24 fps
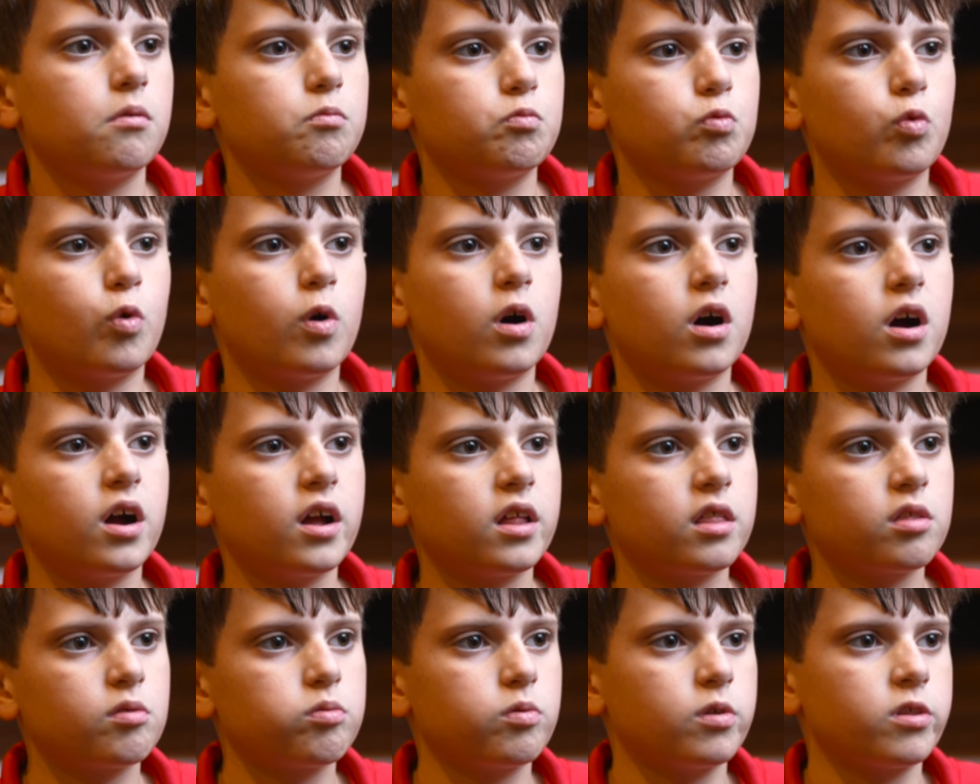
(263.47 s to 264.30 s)

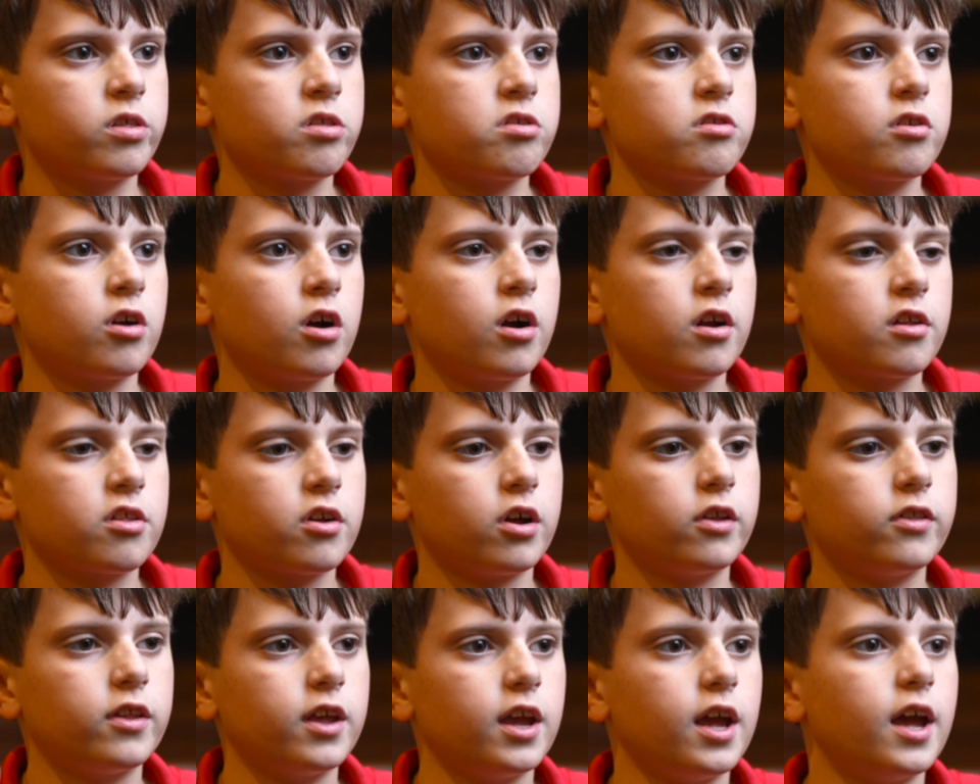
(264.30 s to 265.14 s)
wands with stars
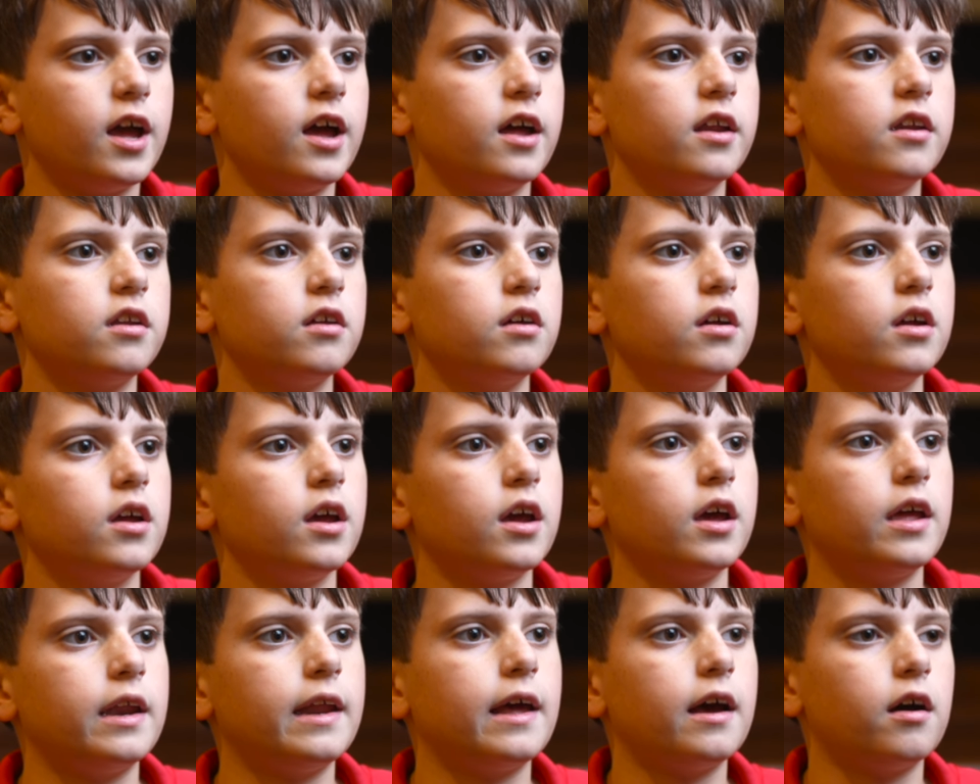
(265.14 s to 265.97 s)
on the end
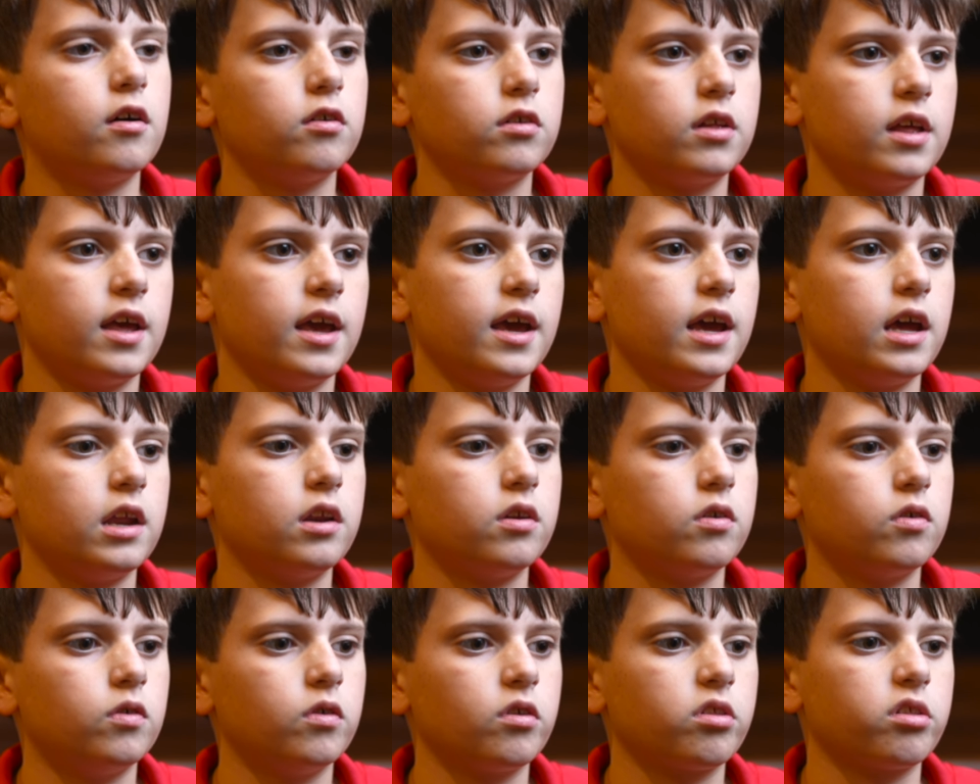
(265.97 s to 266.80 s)
and held
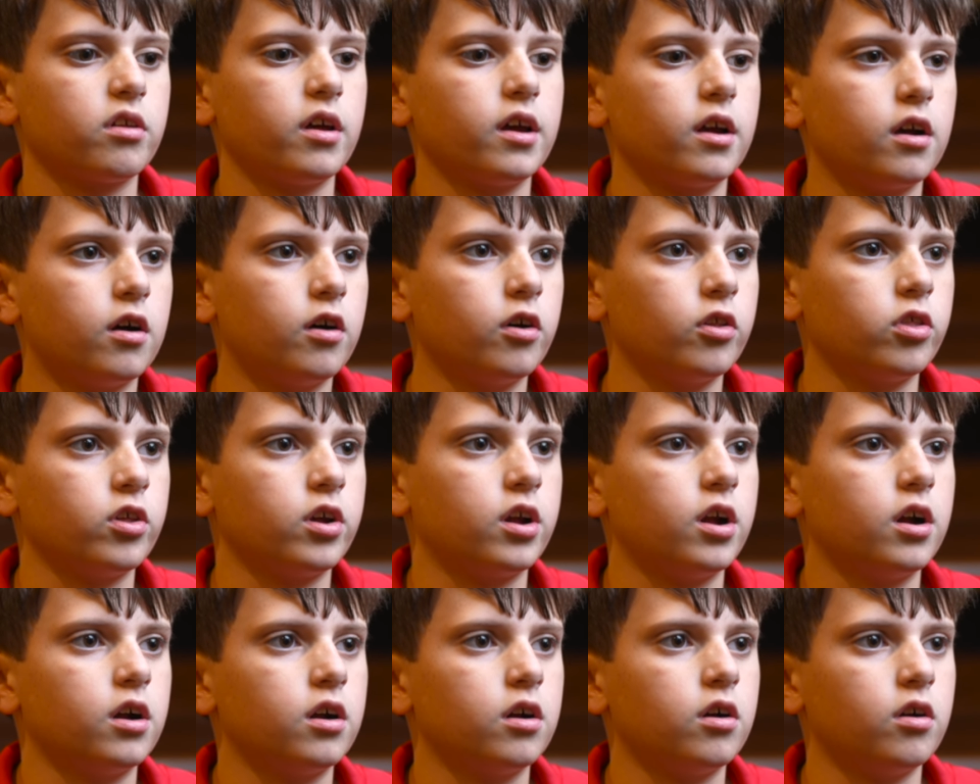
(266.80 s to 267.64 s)
candles like all the
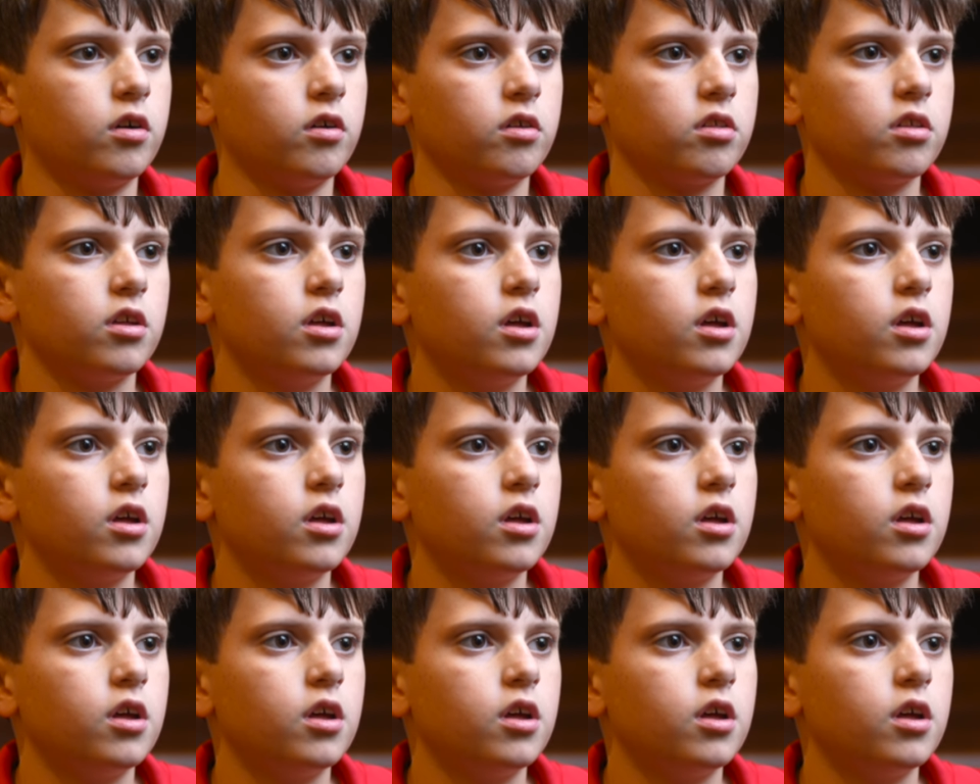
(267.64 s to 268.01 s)
girls.